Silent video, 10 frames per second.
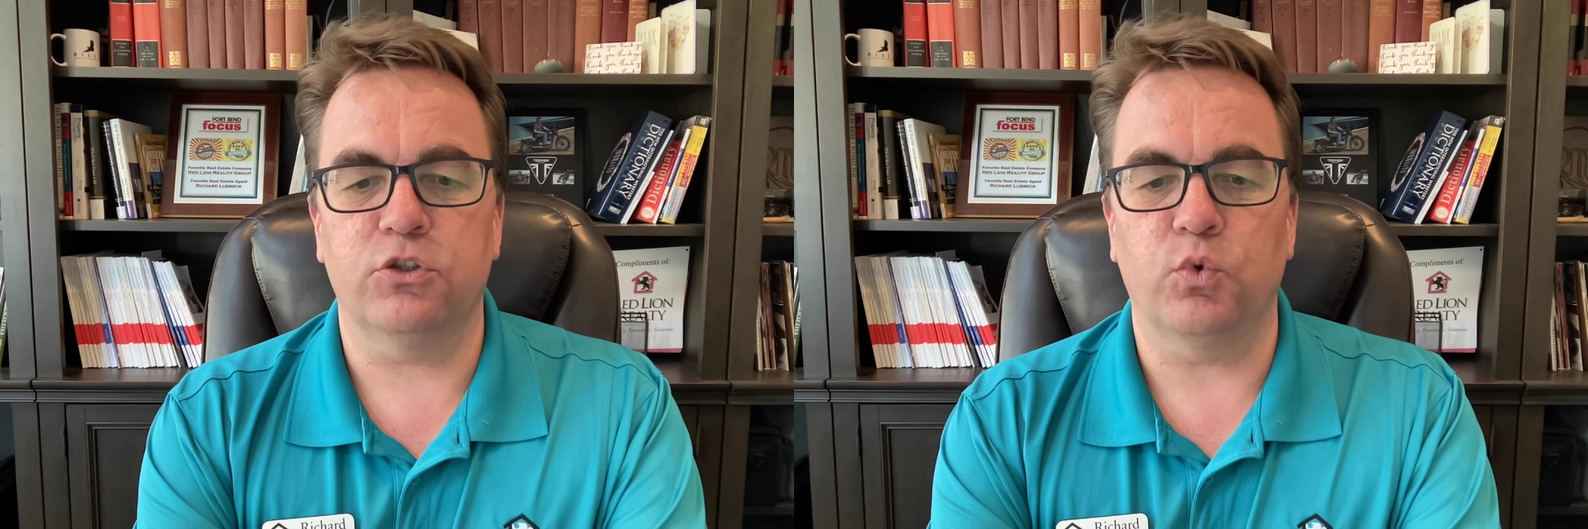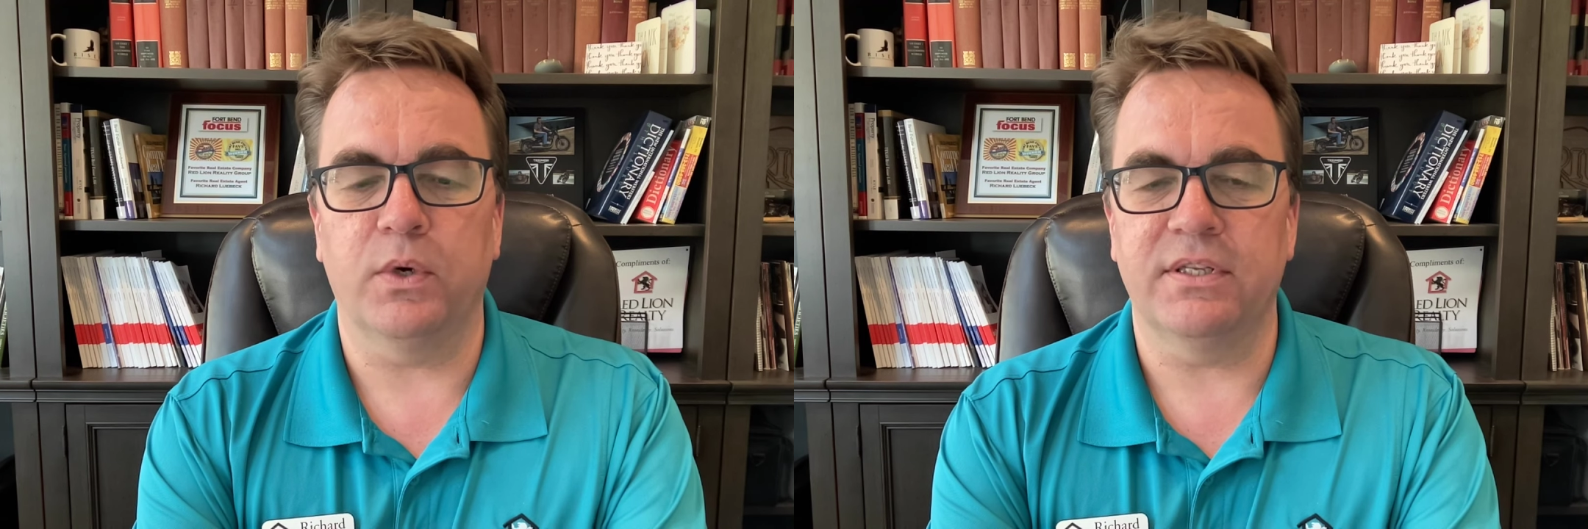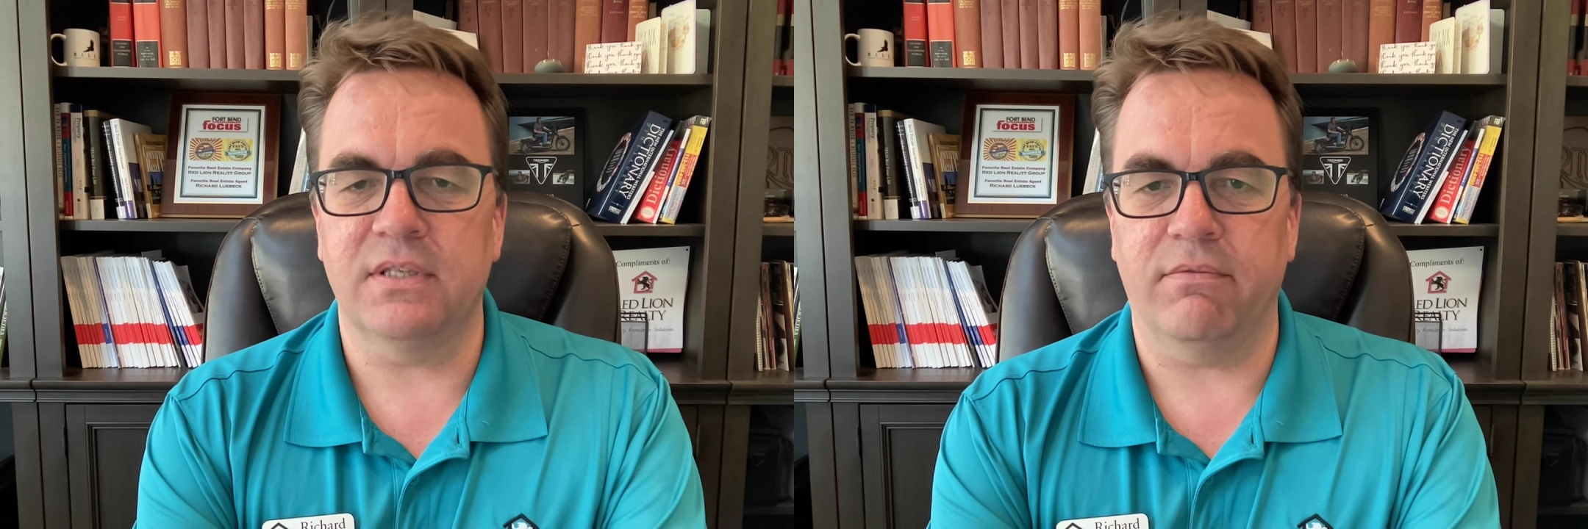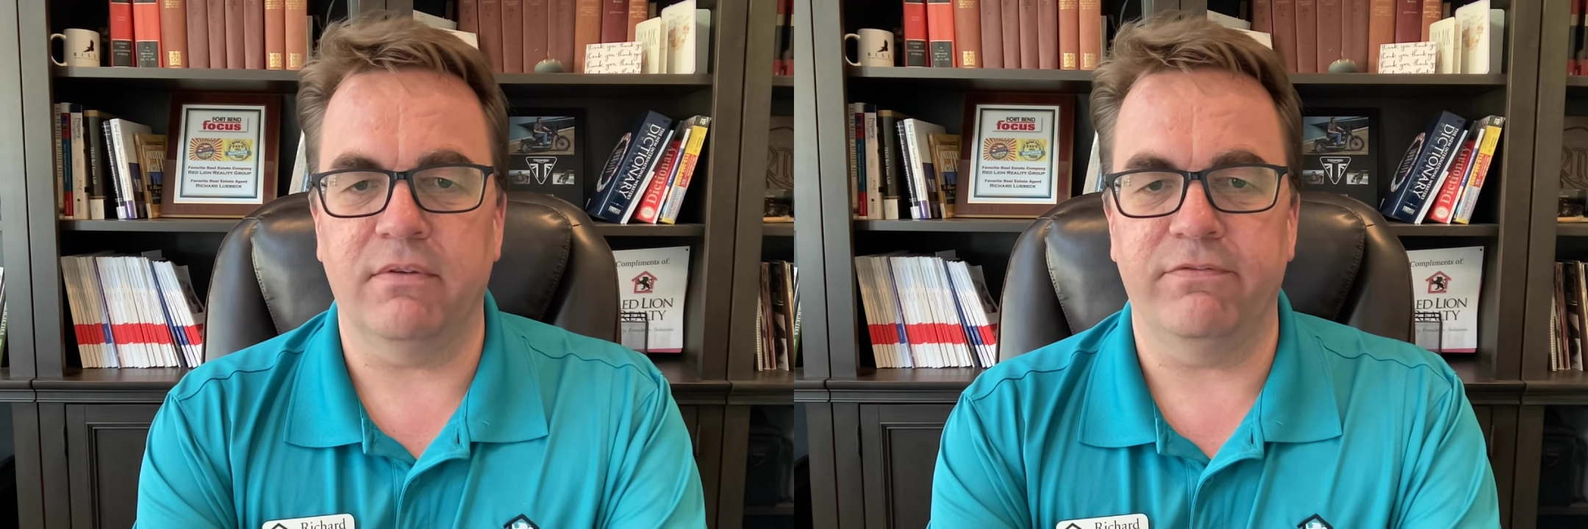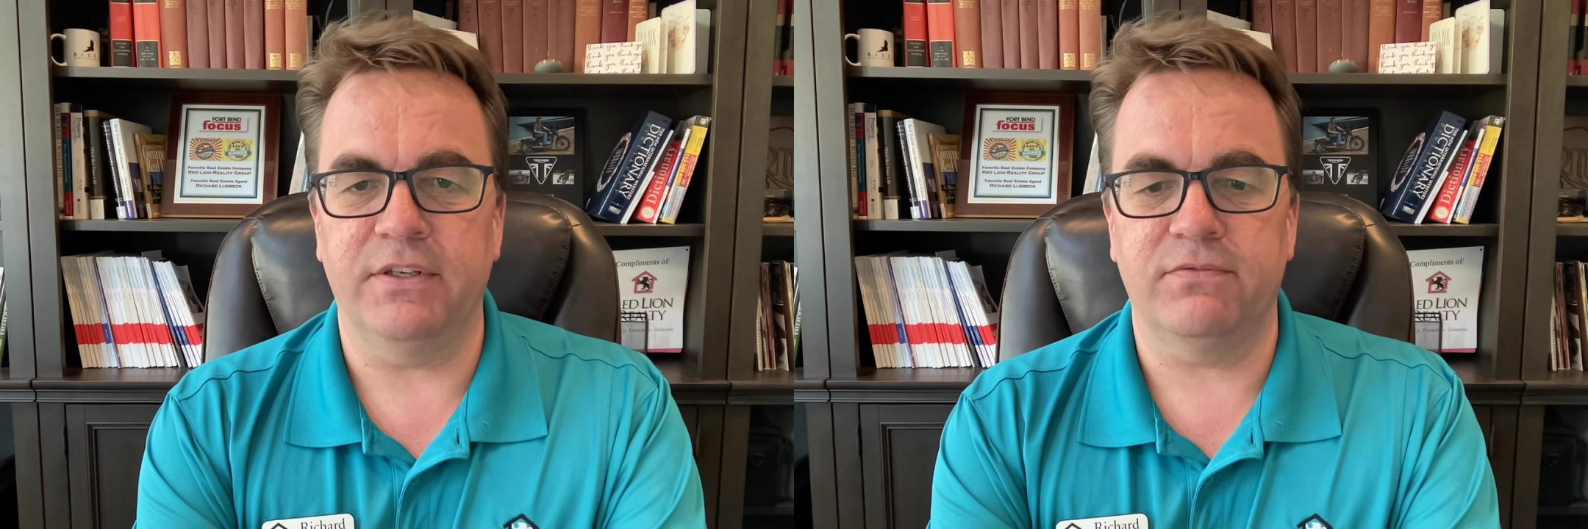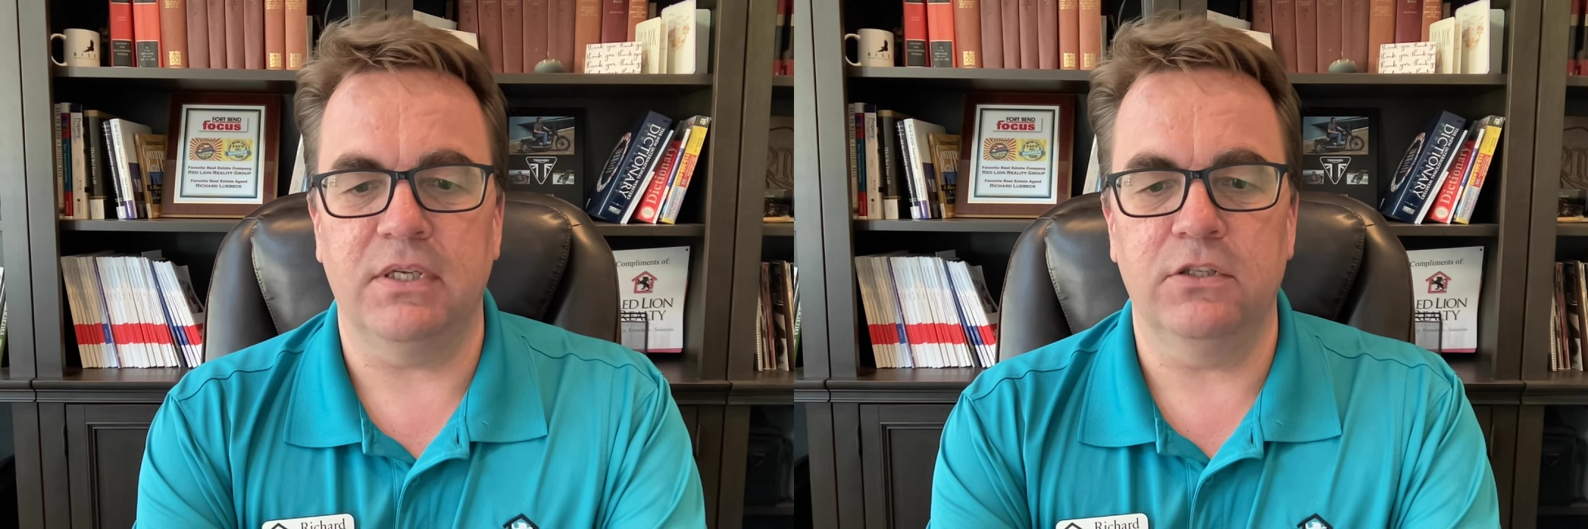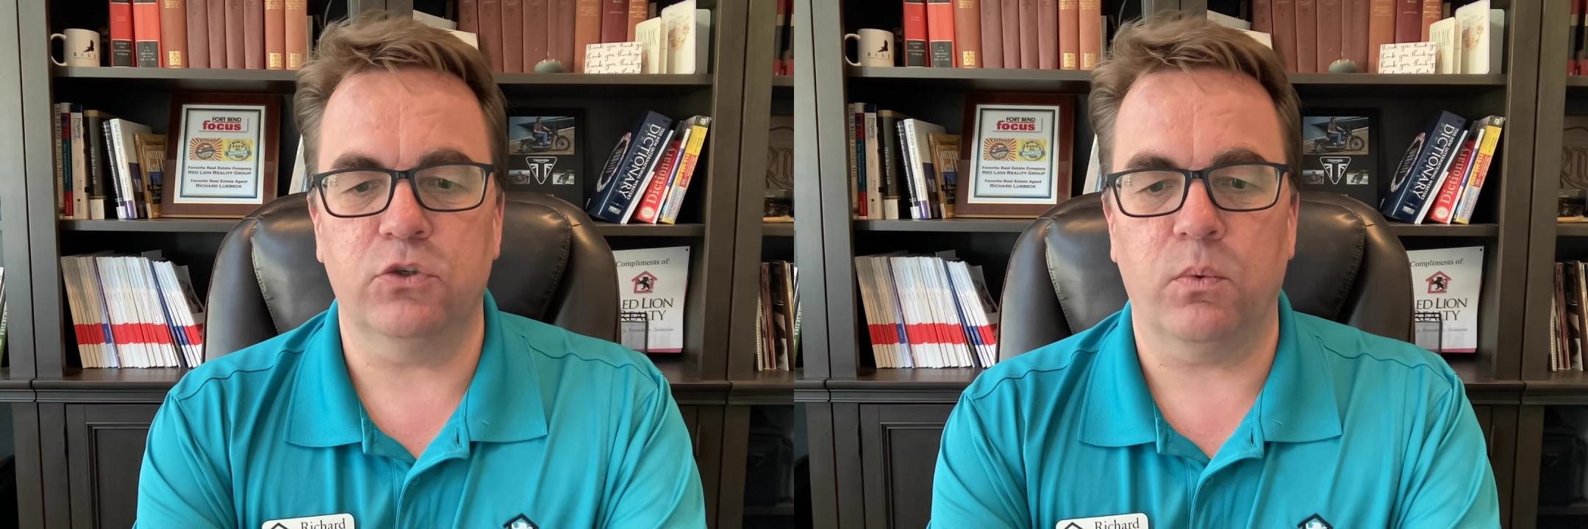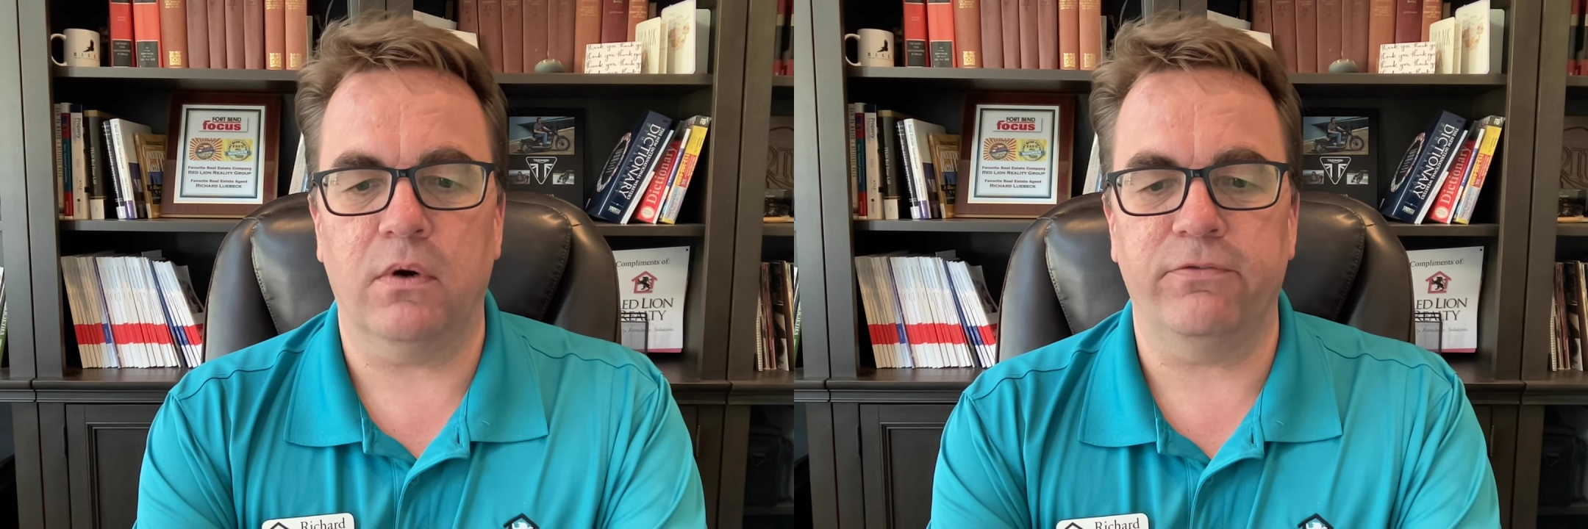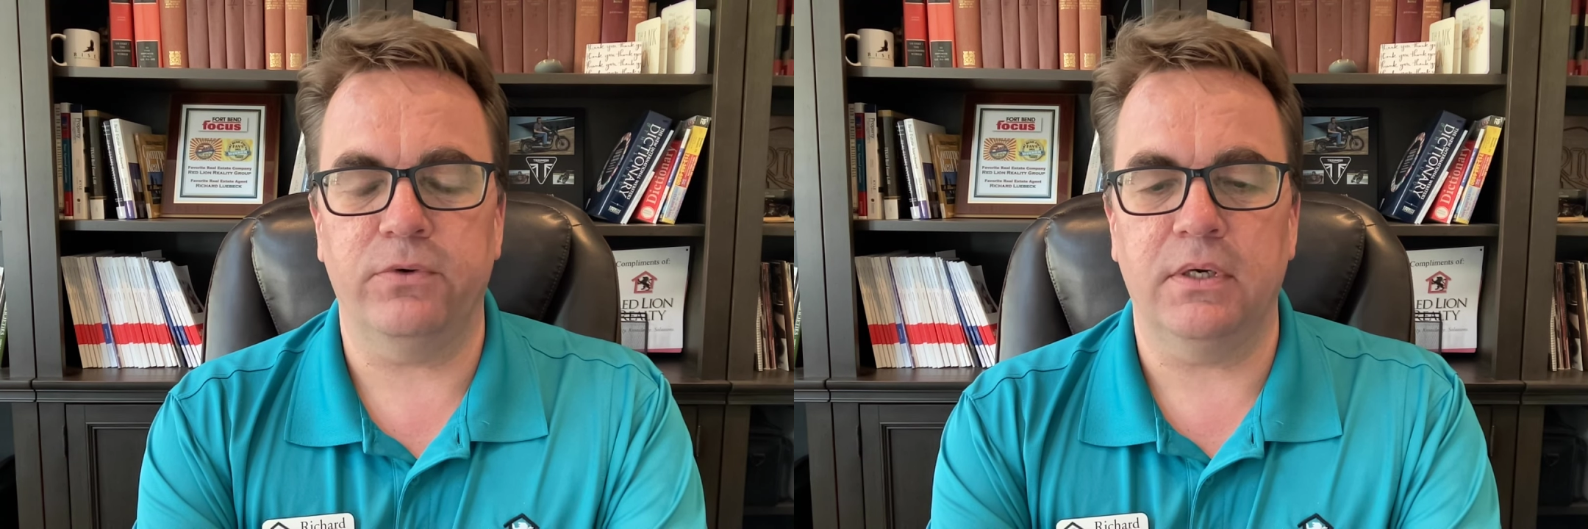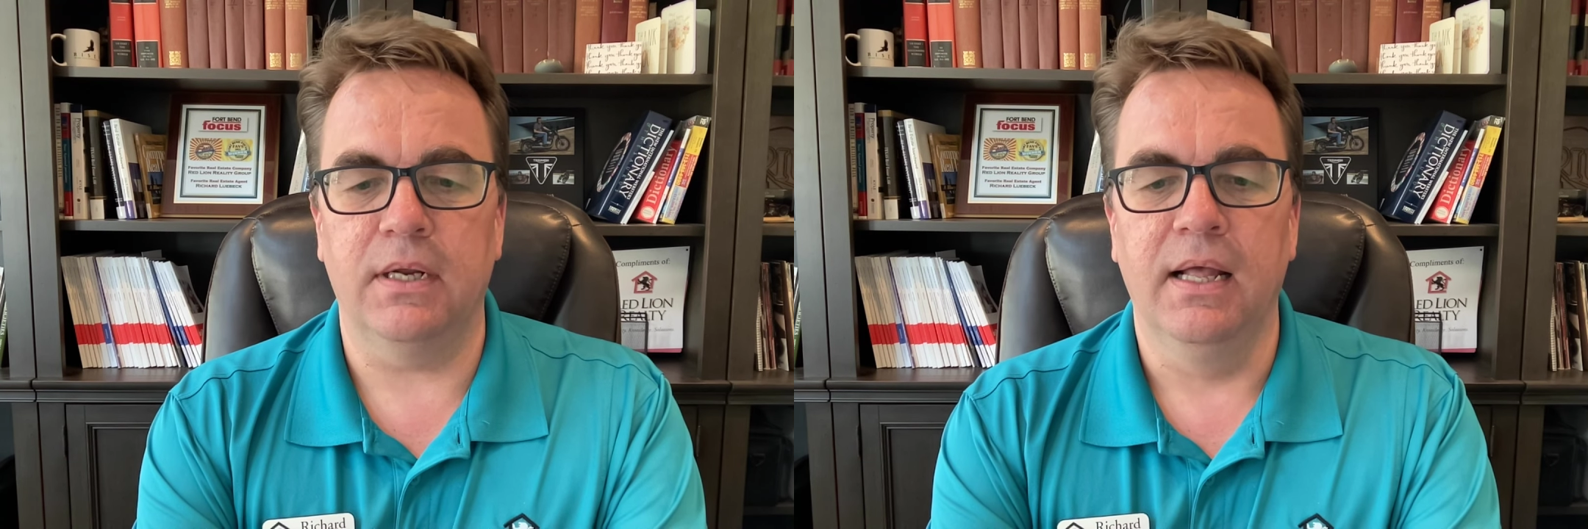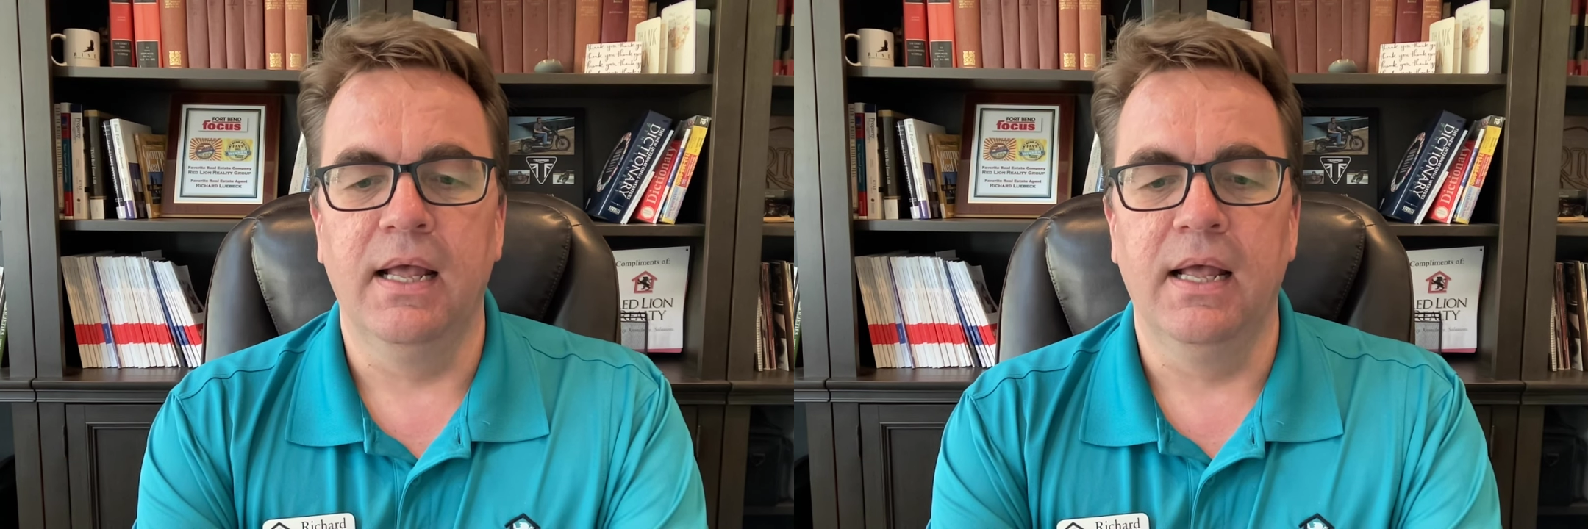2715 square foot.